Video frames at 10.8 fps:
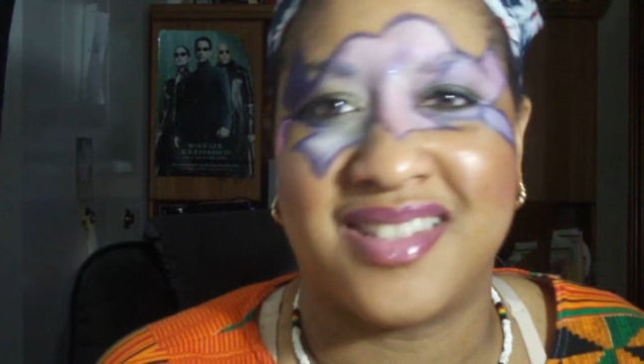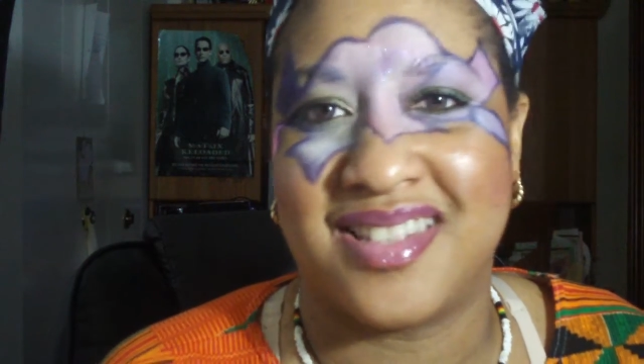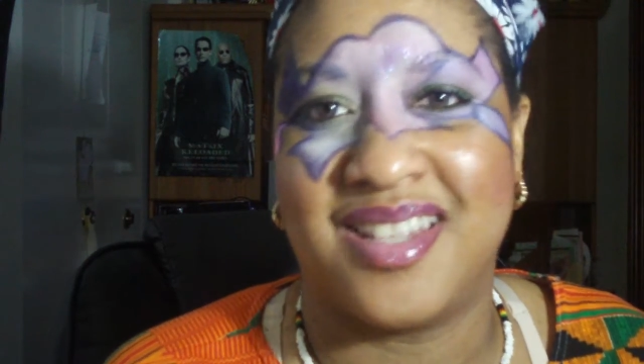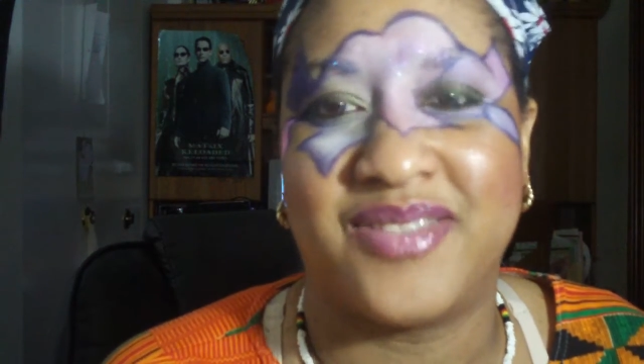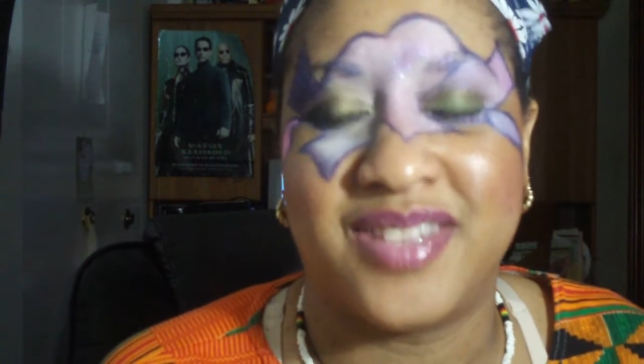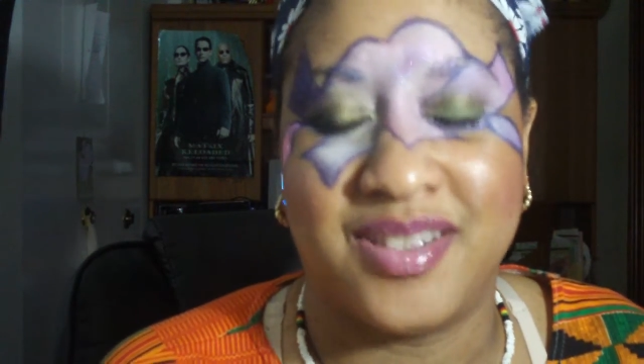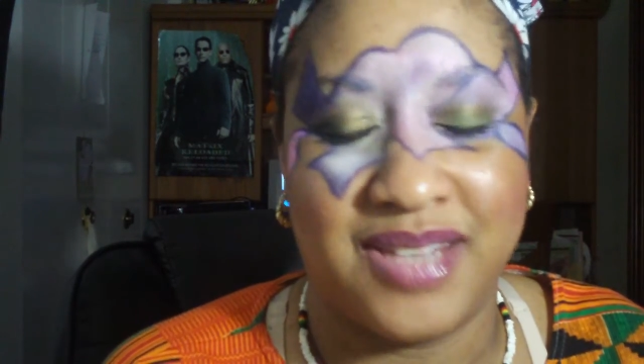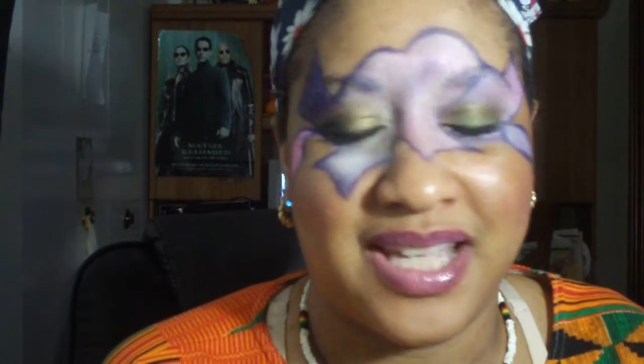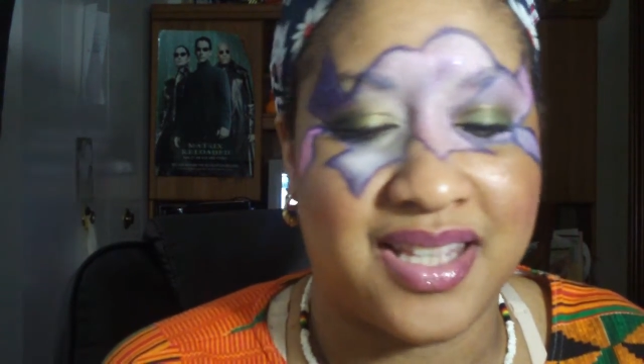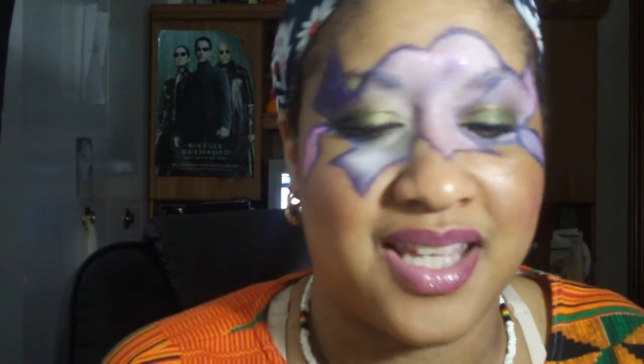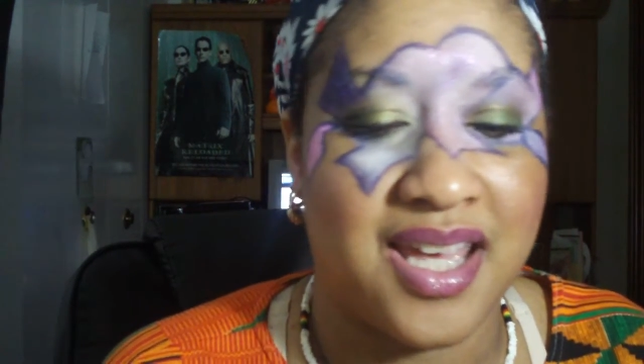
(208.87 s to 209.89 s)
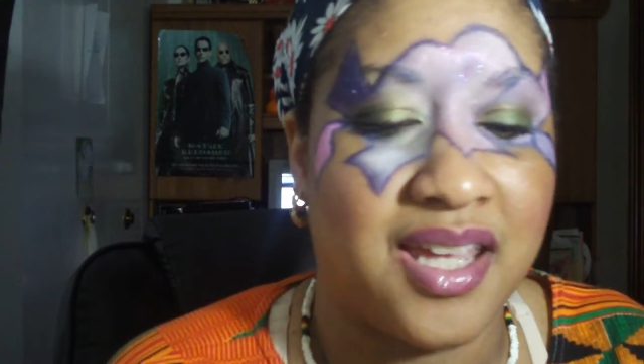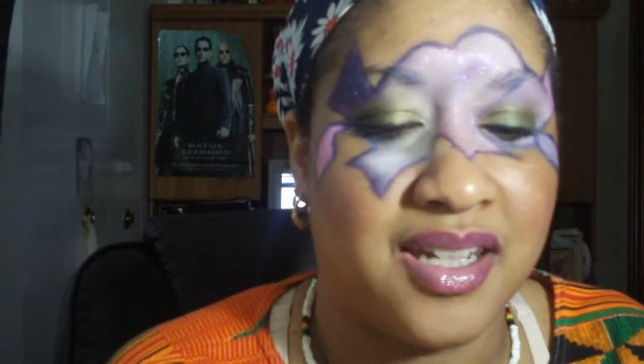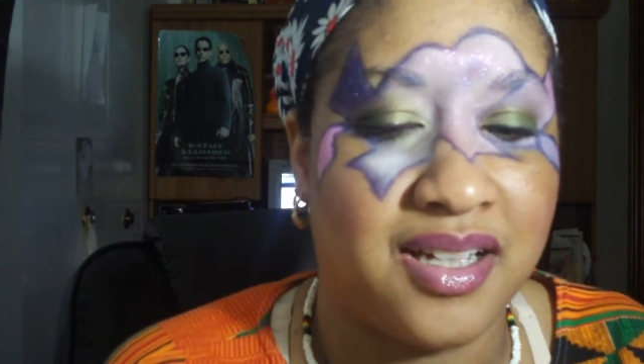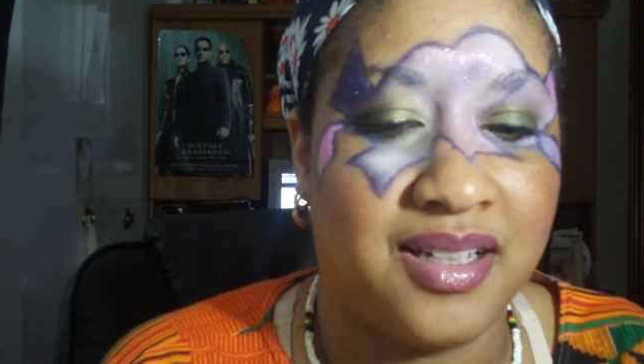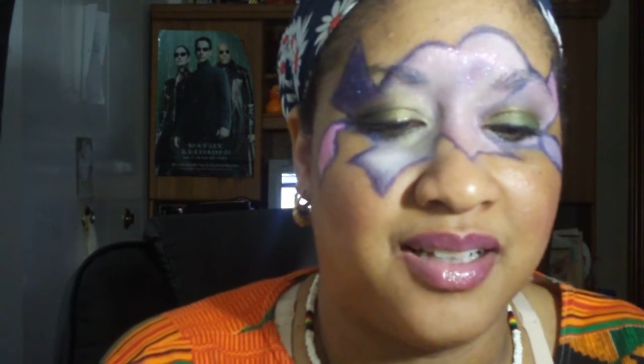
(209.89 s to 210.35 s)
and stuff too like that,
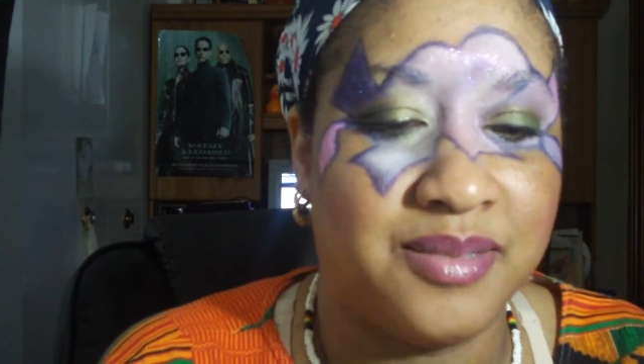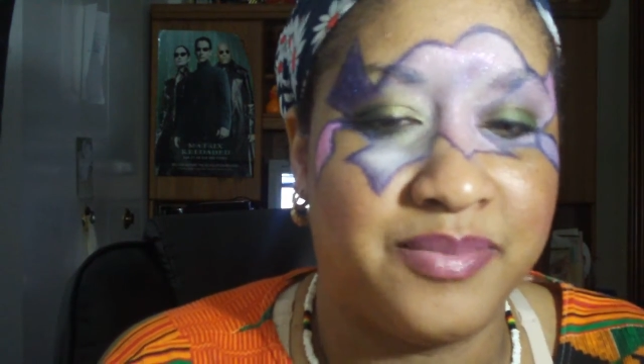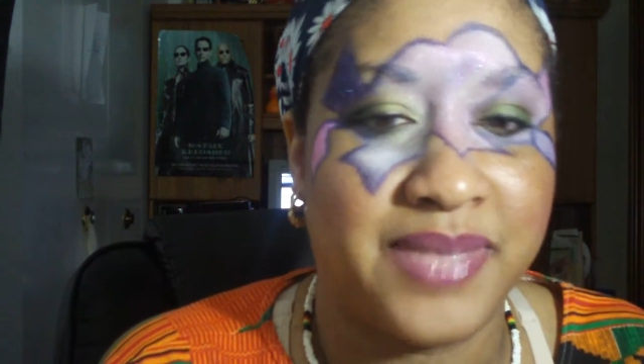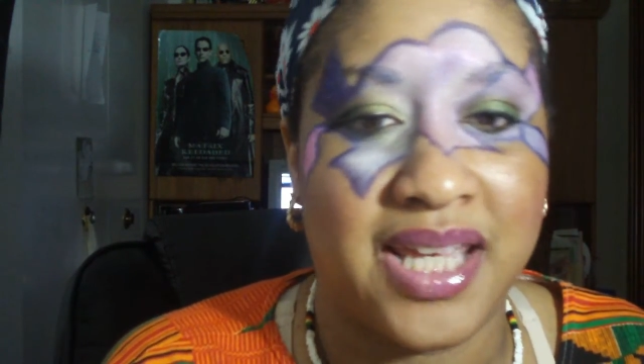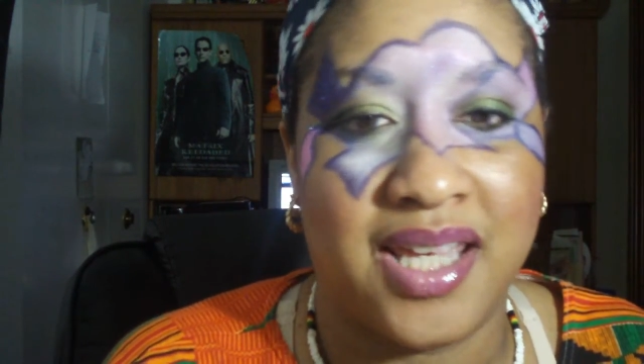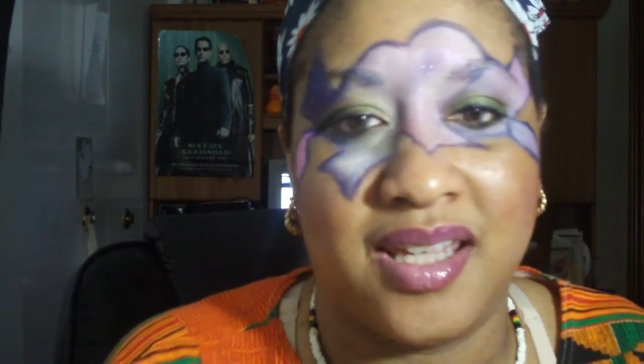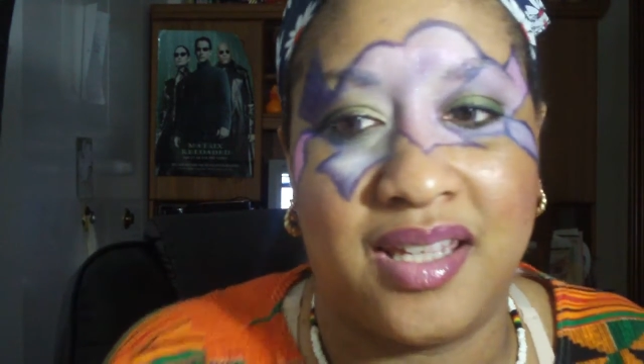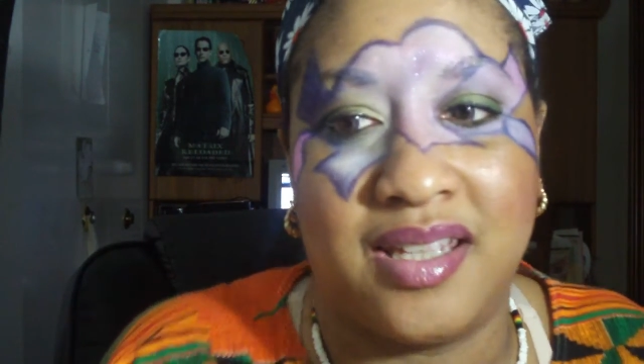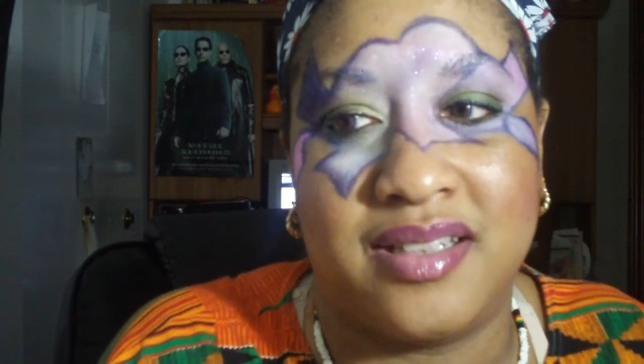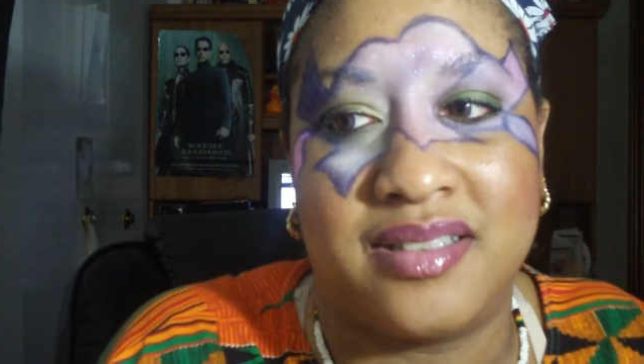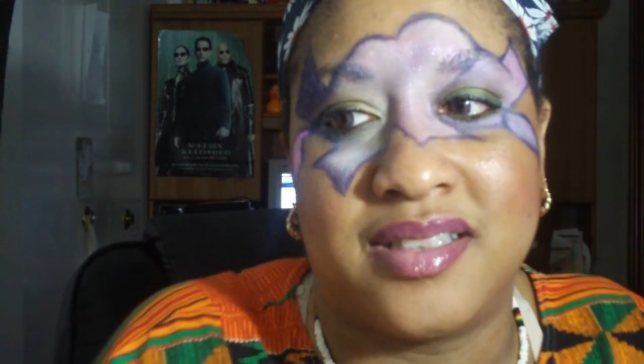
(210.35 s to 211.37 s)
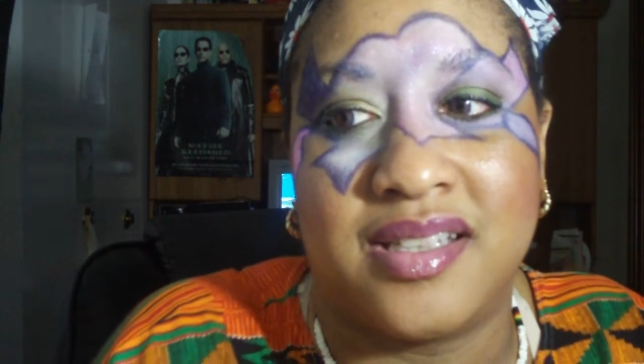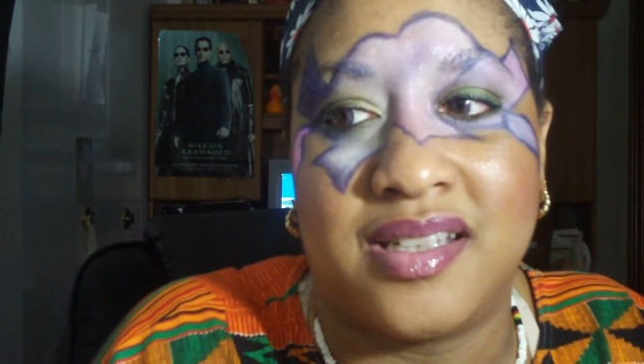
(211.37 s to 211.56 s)
um, and